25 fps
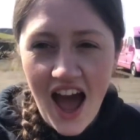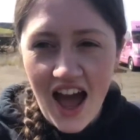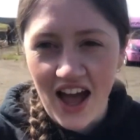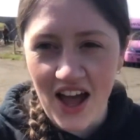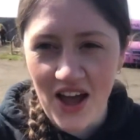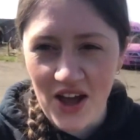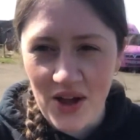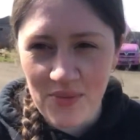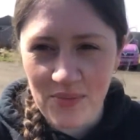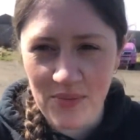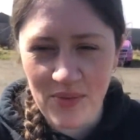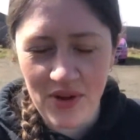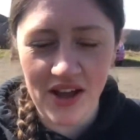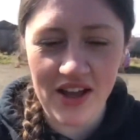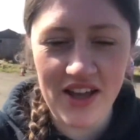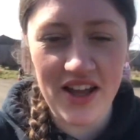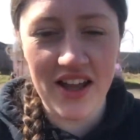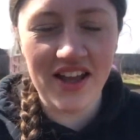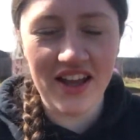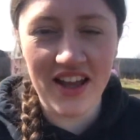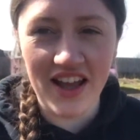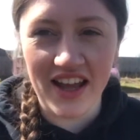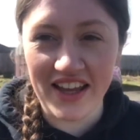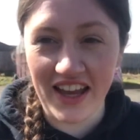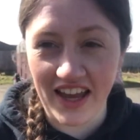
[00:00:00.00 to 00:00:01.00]

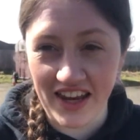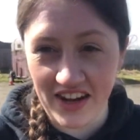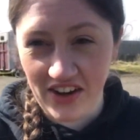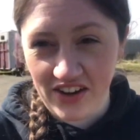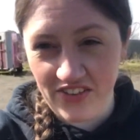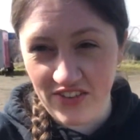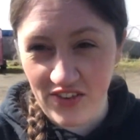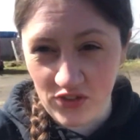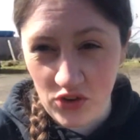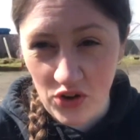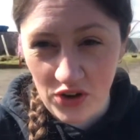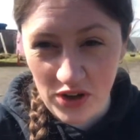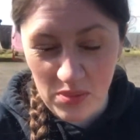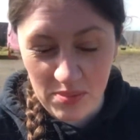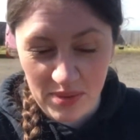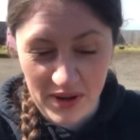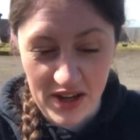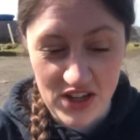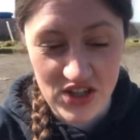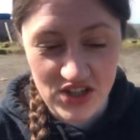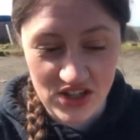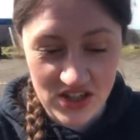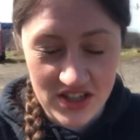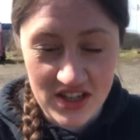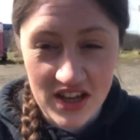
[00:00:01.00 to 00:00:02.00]
Again, if I've got any
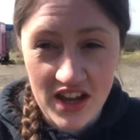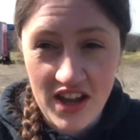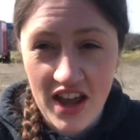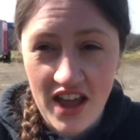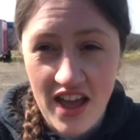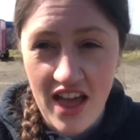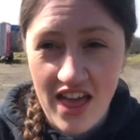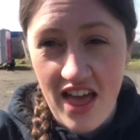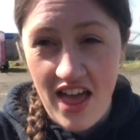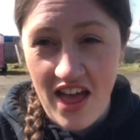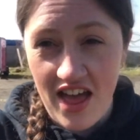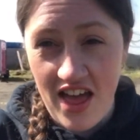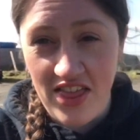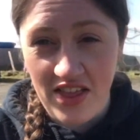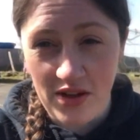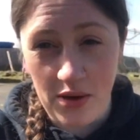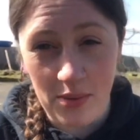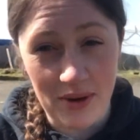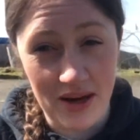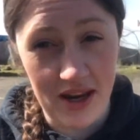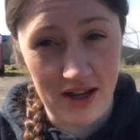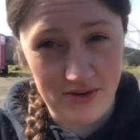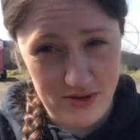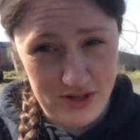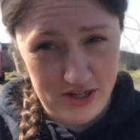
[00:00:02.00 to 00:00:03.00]
pictures that
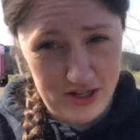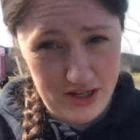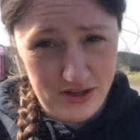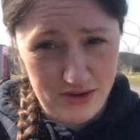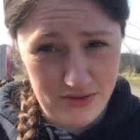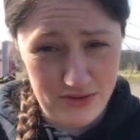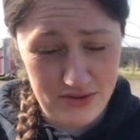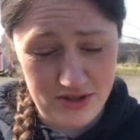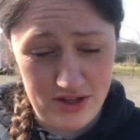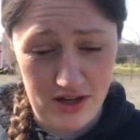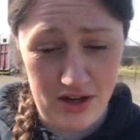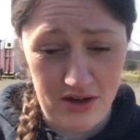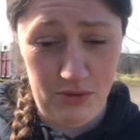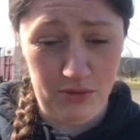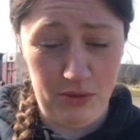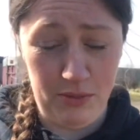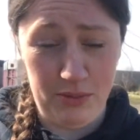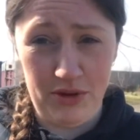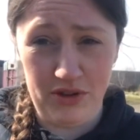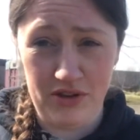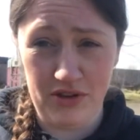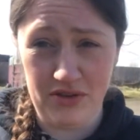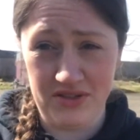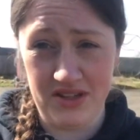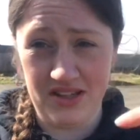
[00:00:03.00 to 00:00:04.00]
I'm allowed to use, I will
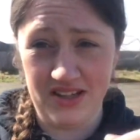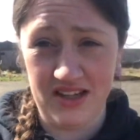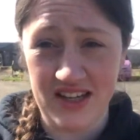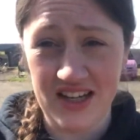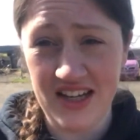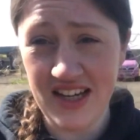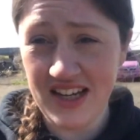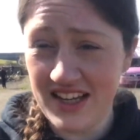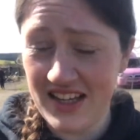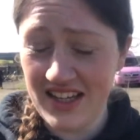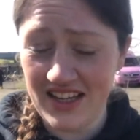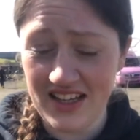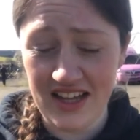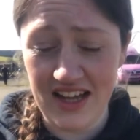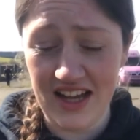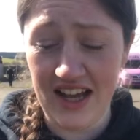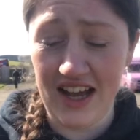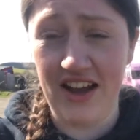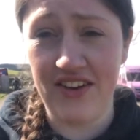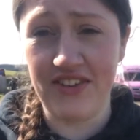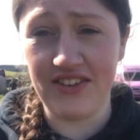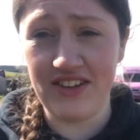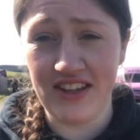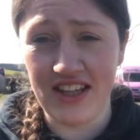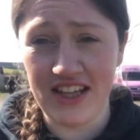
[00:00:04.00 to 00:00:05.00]
put those in
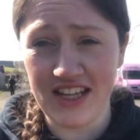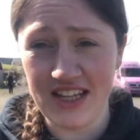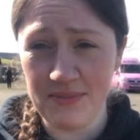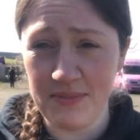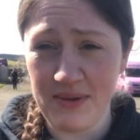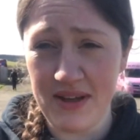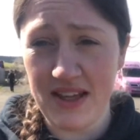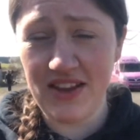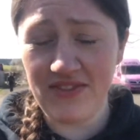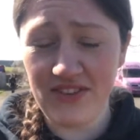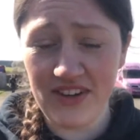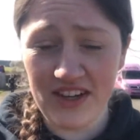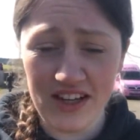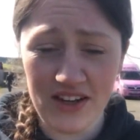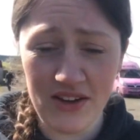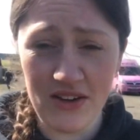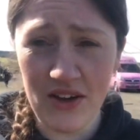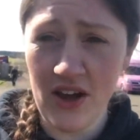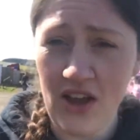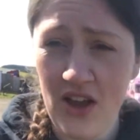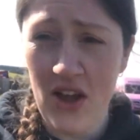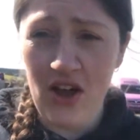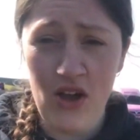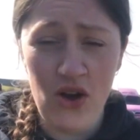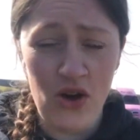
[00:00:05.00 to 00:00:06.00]
after this bit of the video.
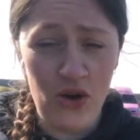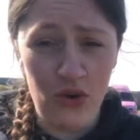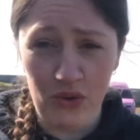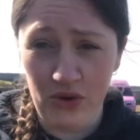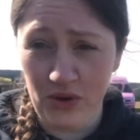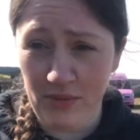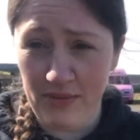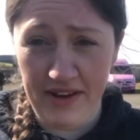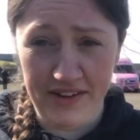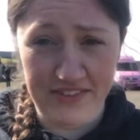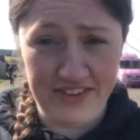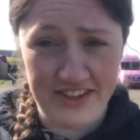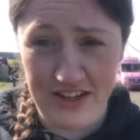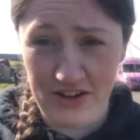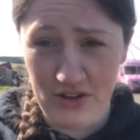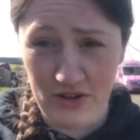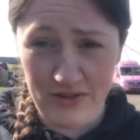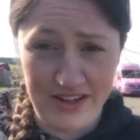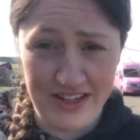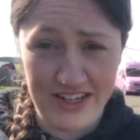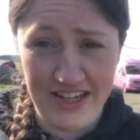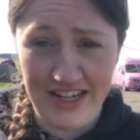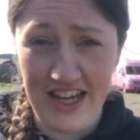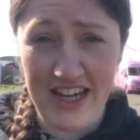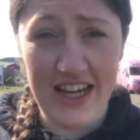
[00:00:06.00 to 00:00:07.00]
Or you might have seen it
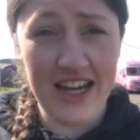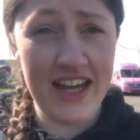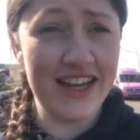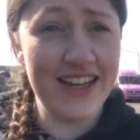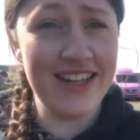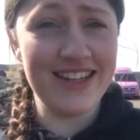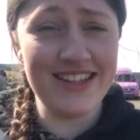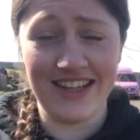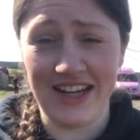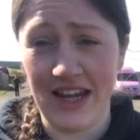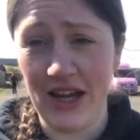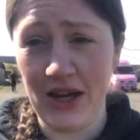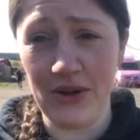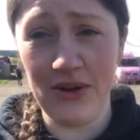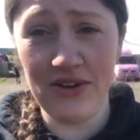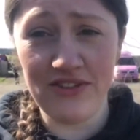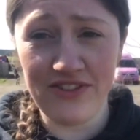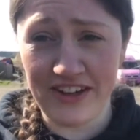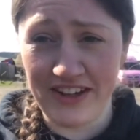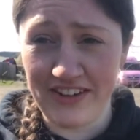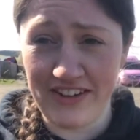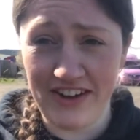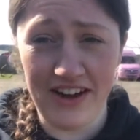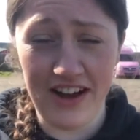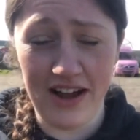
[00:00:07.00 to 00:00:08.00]
already. Don't know,
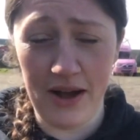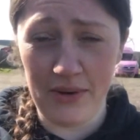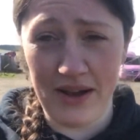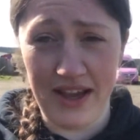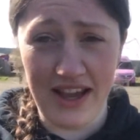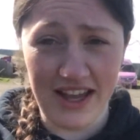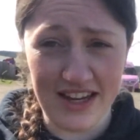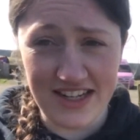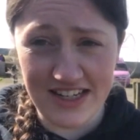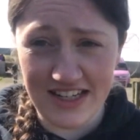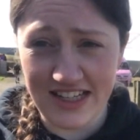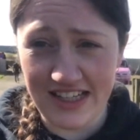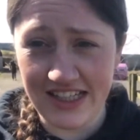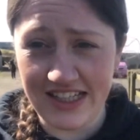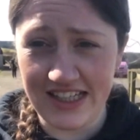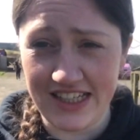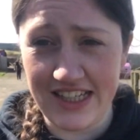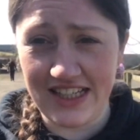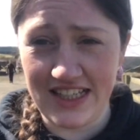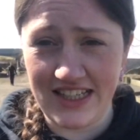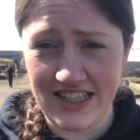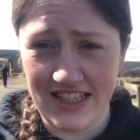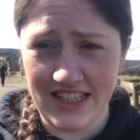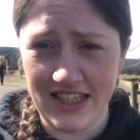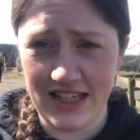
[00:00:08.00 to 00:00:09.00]
figure out how I edit it,
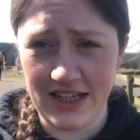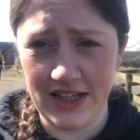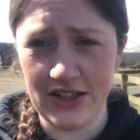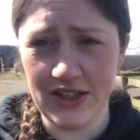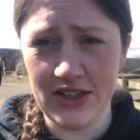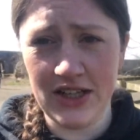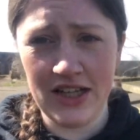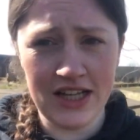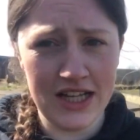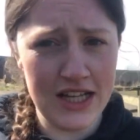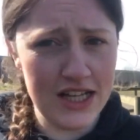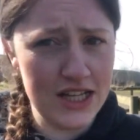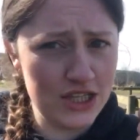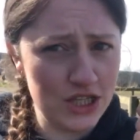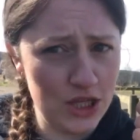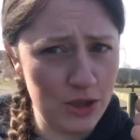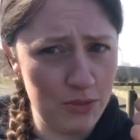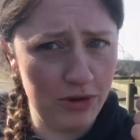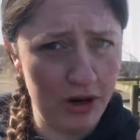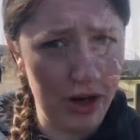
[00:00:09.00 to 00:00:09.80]
because, you know, so